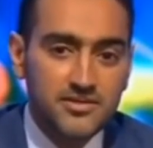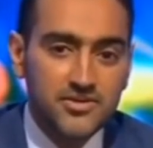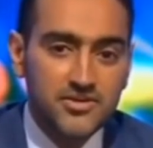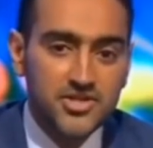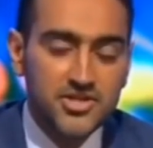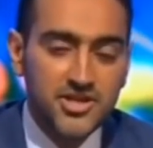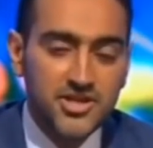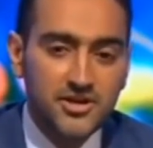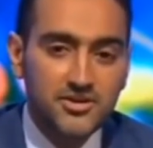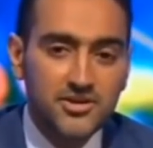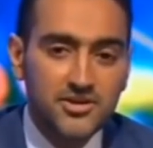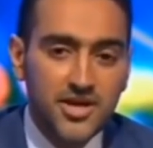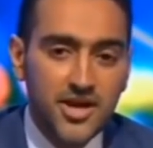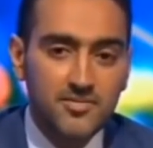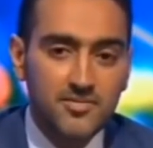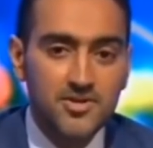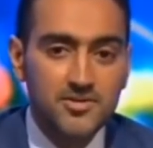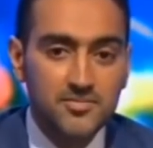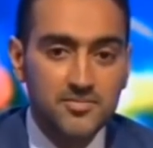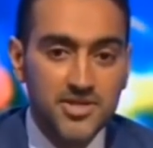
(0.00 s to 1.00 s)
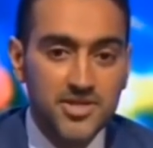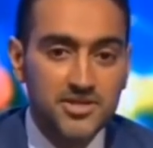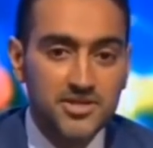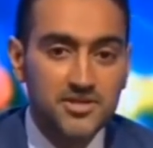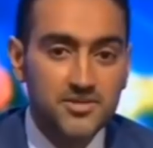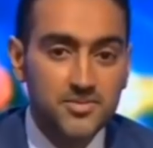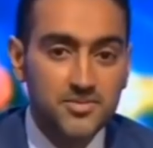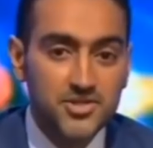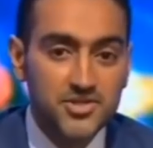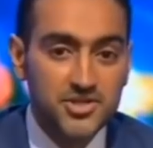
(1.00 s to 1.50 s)
of a shadow cabinet
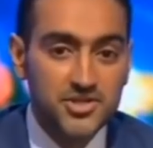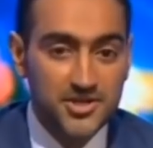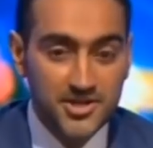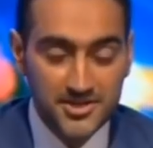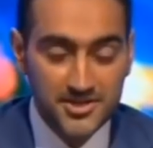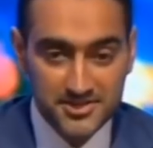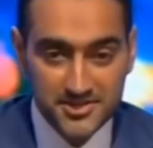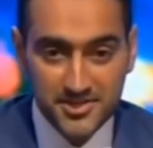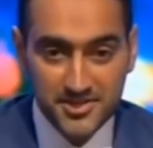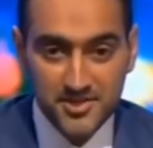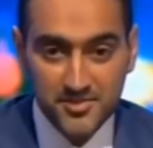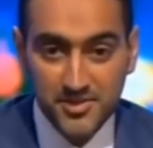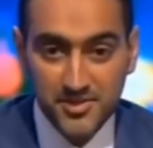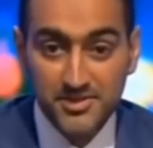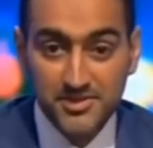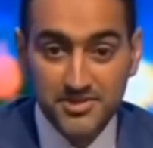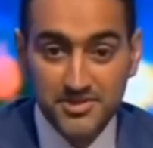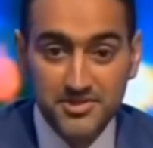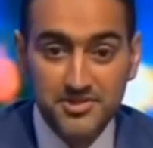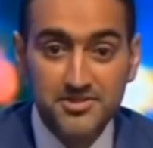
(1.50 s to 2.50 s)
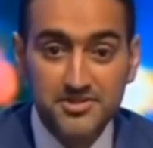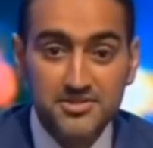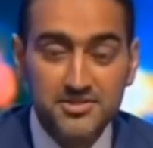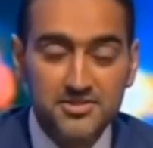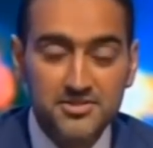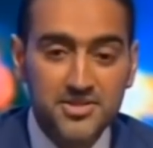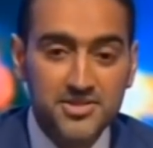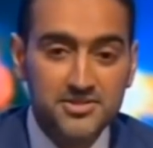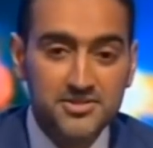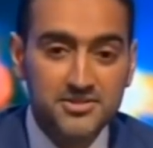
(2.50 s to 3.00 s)
meeting in which another senior politician
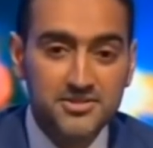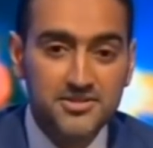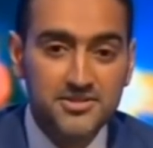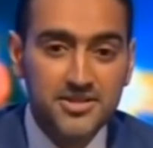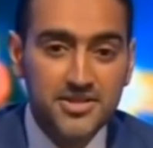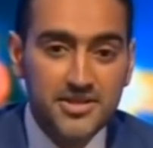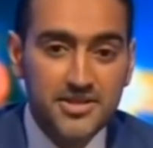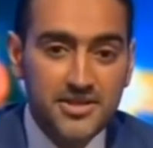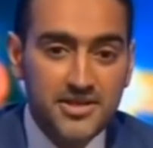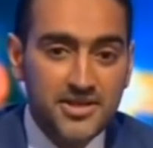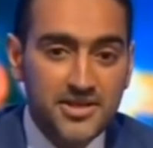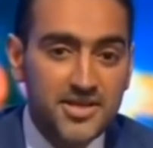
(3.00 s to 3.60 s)
suggested